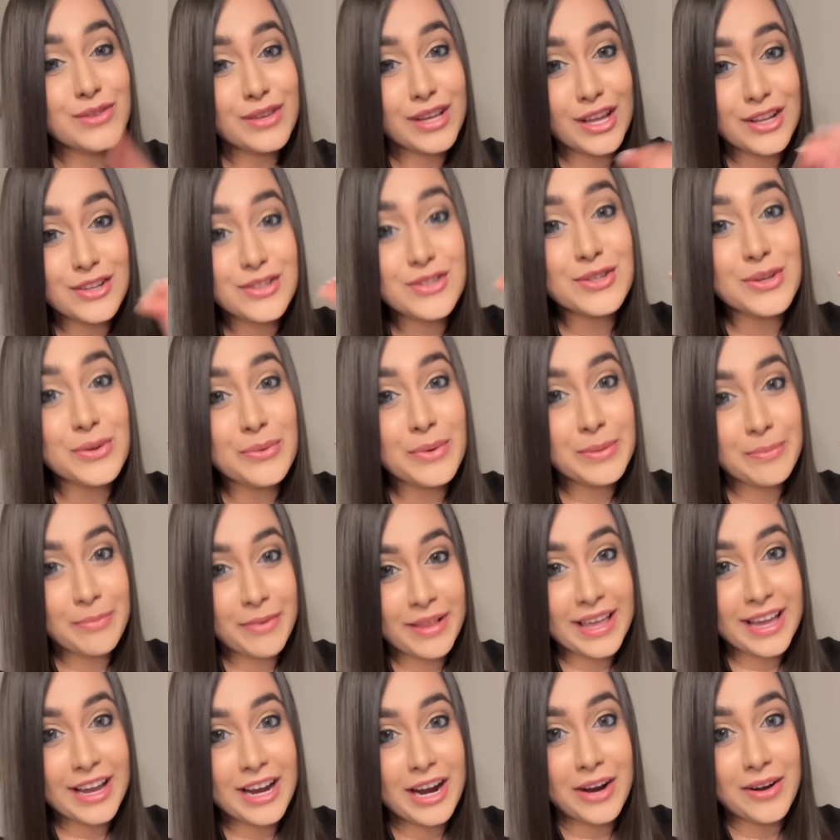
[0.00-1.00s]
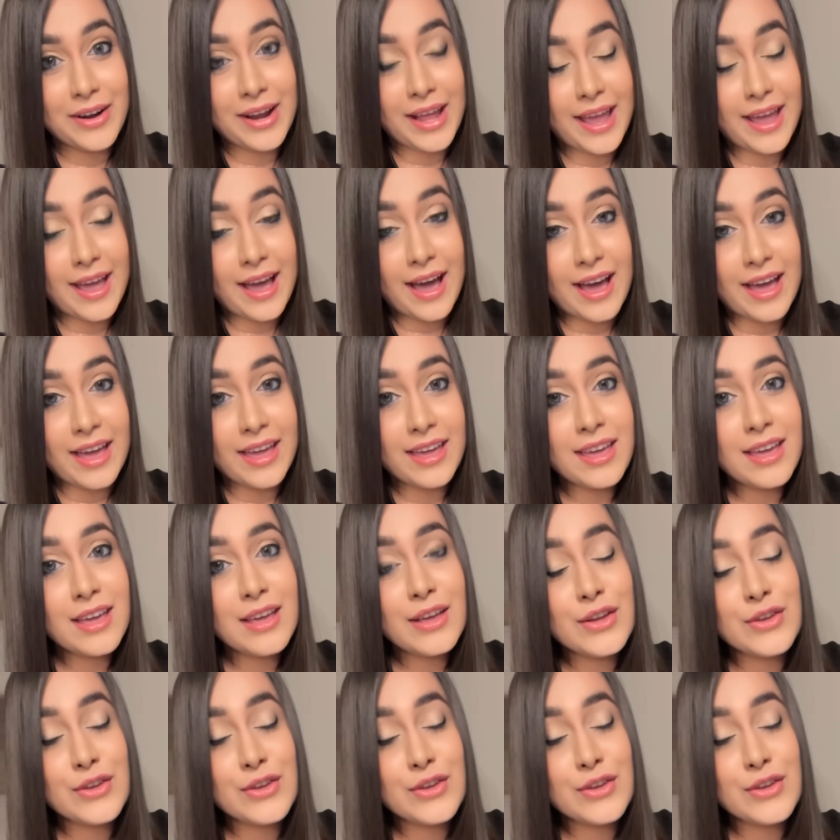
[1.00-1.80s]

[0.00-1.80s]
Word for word: you can do with Playground AI.